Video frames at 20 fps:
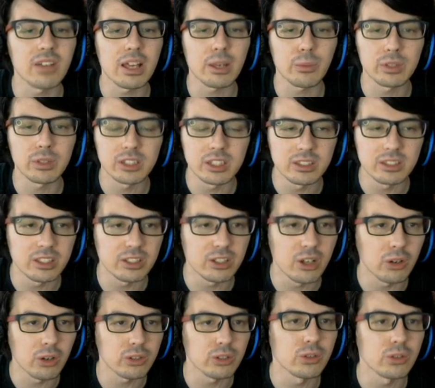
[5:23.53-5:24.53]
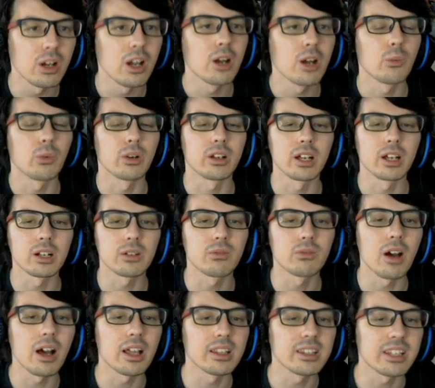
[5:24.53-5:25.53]
like with GT Goku, we're gonna
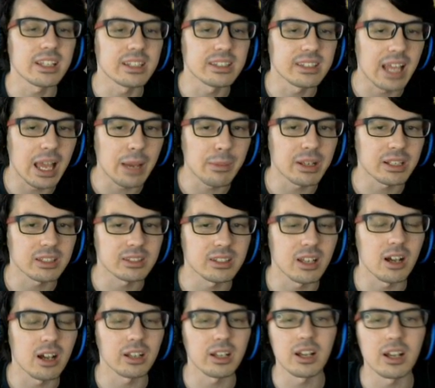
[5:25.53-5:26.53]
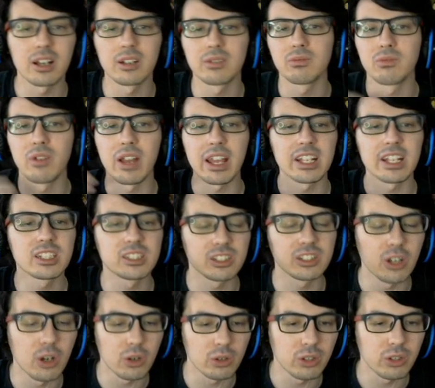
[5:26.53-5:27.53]
run the Namek Saga Rage
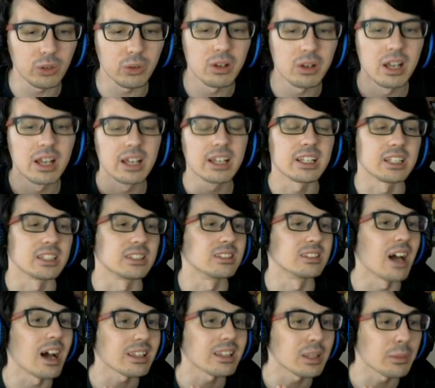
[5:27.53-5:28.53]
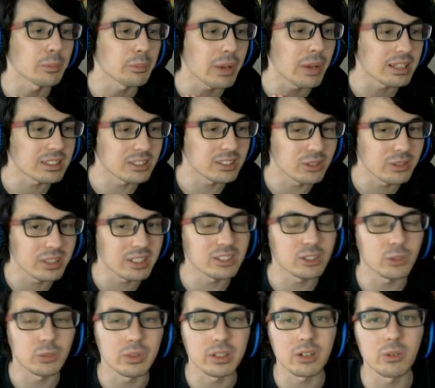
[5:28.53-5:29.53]
Goku. He's not the best unit,
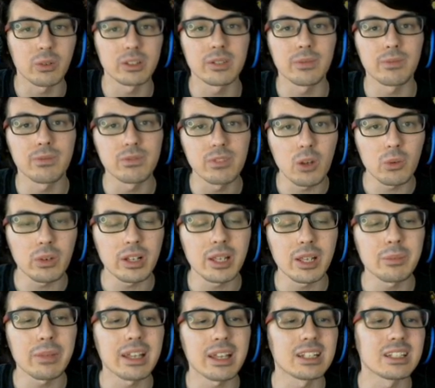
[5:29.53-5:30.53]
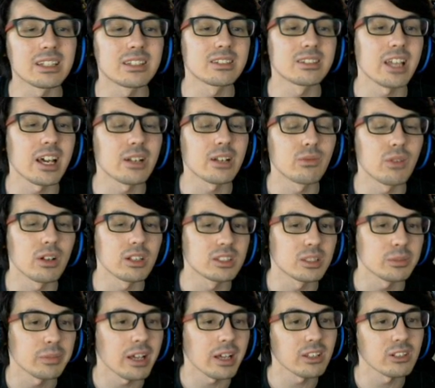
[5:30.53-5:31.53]
so we're going to float him and instead run
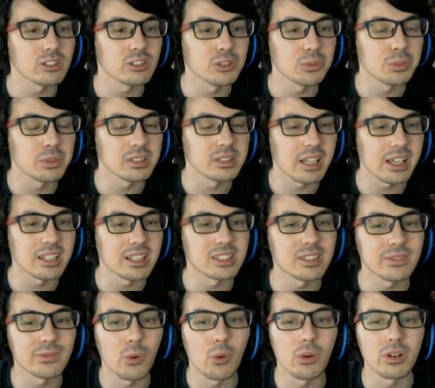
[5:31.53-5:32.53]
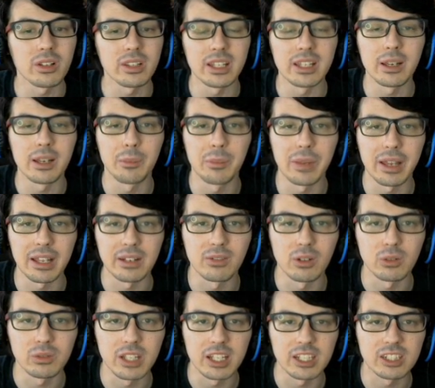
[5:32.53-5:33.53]
some other Super Saiyans for the main
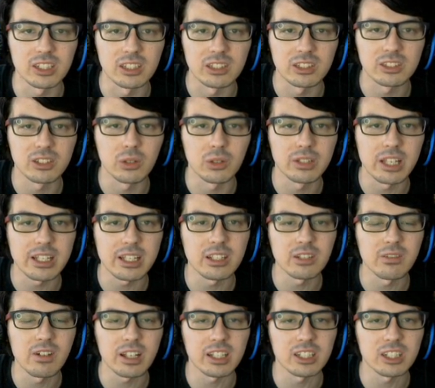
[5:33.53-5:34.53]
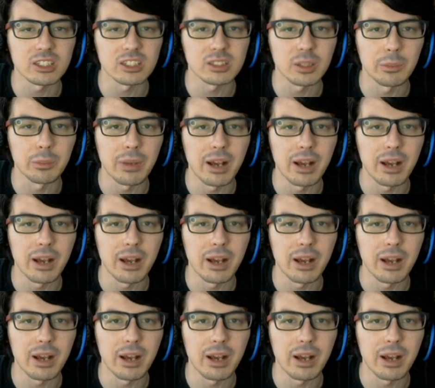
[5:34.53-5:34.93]
rotation. So taking a look at just some